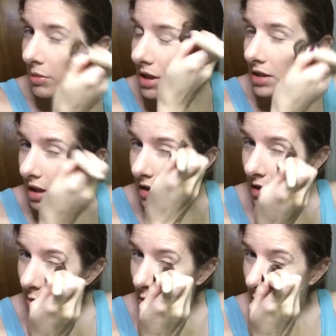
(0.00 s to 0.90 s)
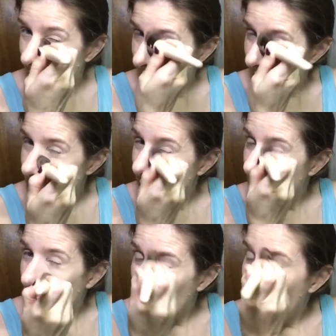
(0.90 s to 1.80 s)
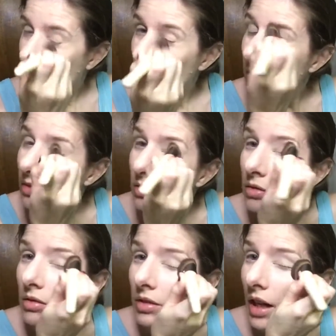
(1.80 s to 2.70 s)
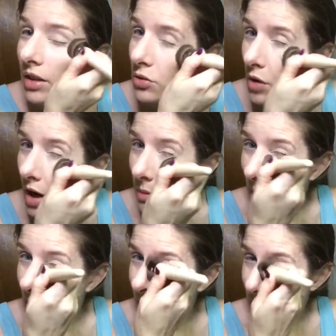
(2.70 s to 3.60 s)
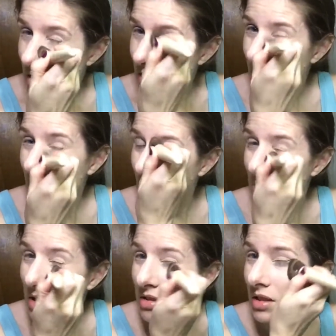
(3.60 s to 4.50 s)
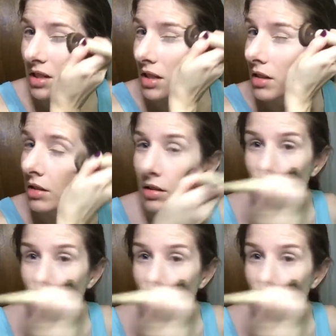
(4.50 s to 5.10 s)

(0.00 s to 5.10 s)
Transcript: because number one, I don't want that dry powder sitting on my skin,